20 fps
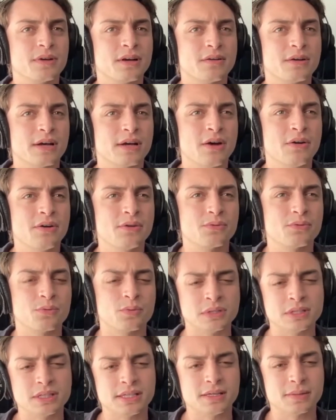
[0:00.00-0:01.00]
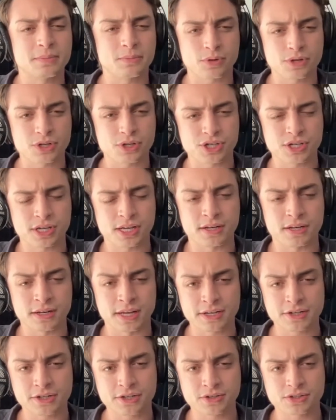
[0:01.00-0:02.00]
how to really appreciate
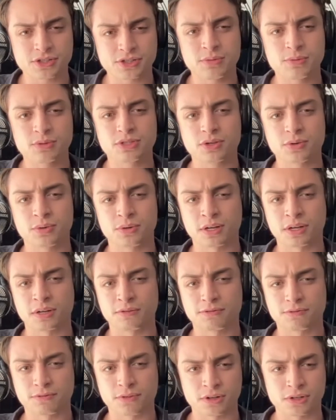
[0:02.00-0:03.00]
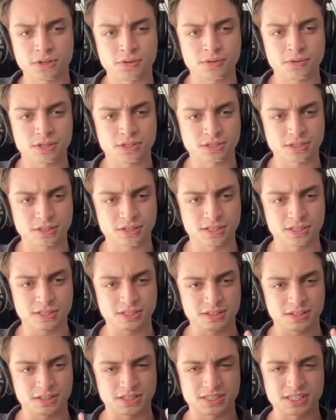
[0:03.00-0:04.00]
nature, see what's going on in front of you, this this
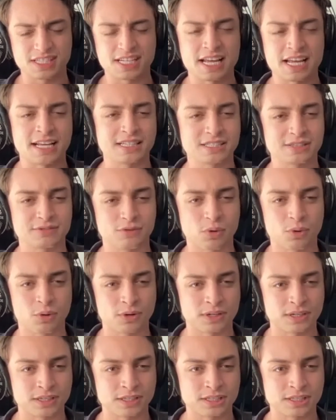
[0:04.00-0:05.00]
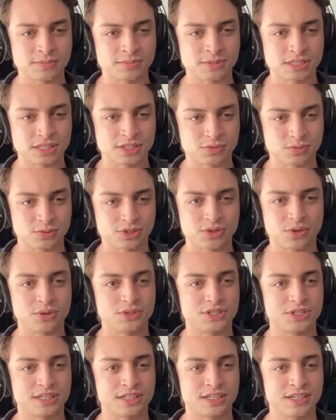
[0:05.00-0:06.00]
this dance of organisms this
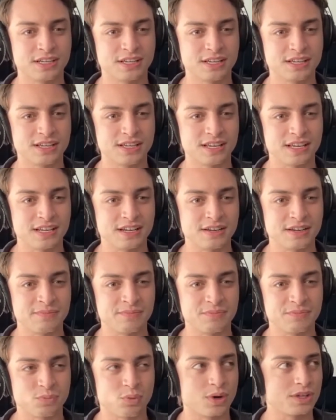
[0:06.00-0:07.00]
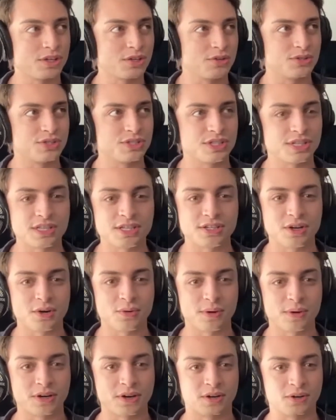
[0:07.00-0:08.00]
resulting in what you see
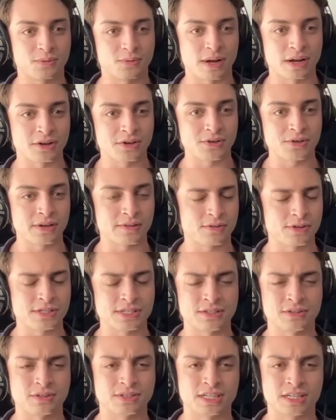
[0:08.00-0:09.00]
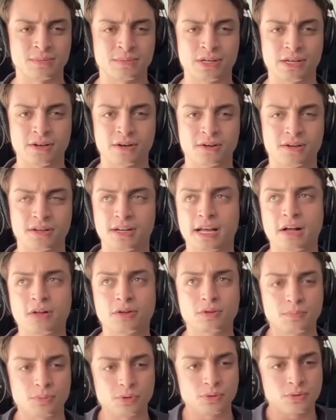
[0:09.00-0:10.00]
going on around you every single time you hear an
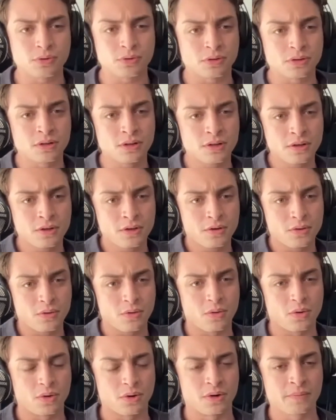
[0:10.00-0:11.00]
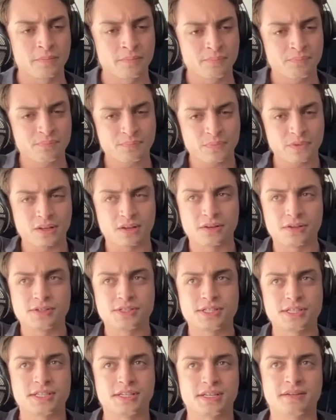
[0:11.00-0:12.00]
elk bugle or you
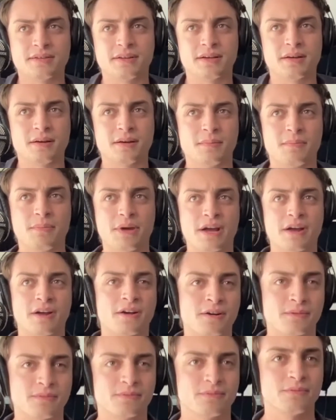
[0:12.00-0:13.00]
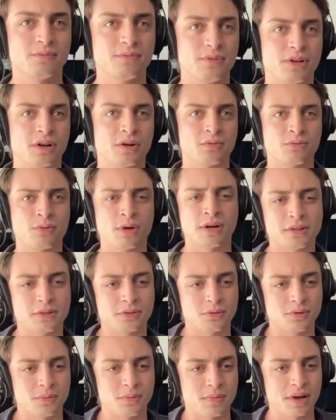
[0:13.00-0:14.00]
see a, a bear, you know, running
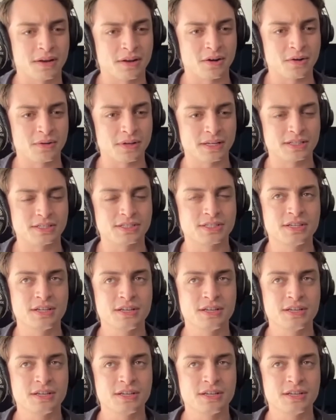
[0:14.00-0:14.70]
through a meadow. It's